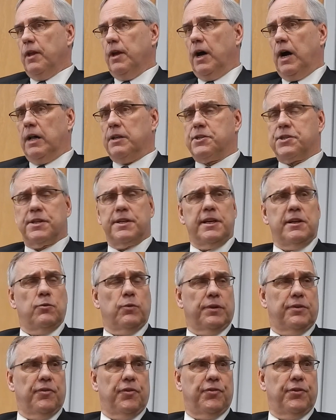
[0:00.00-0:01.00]
on seeing
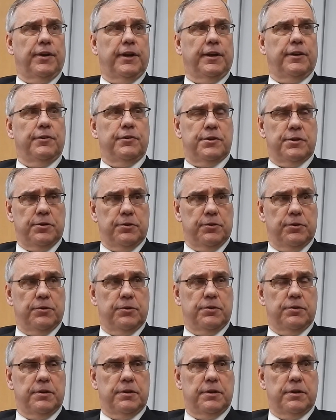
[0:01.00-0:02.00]
what the city could
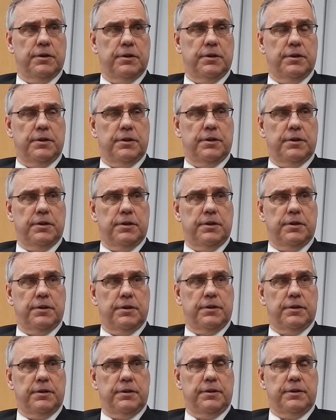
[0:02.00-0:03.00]
do
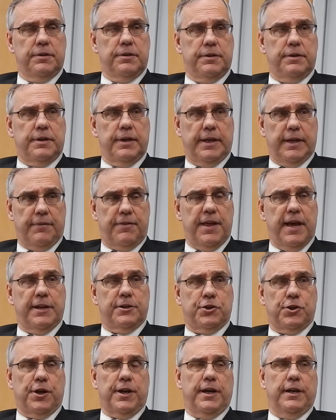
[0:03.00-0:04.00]
to get that
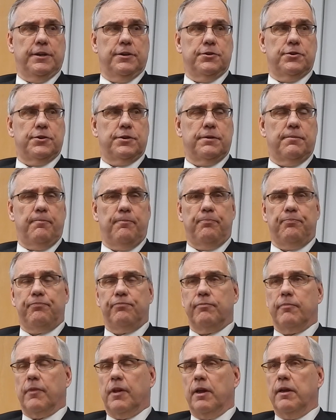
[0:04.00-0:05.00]
changed.
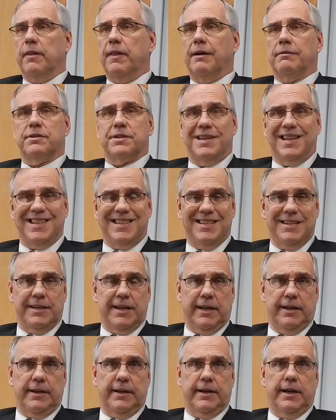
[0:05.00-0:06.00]
That was
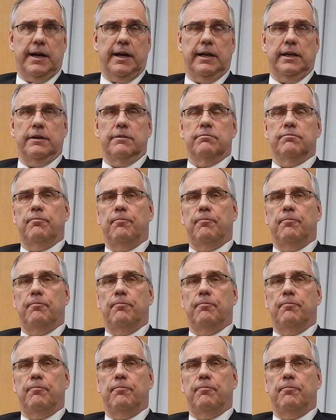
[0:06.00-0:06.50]
1999.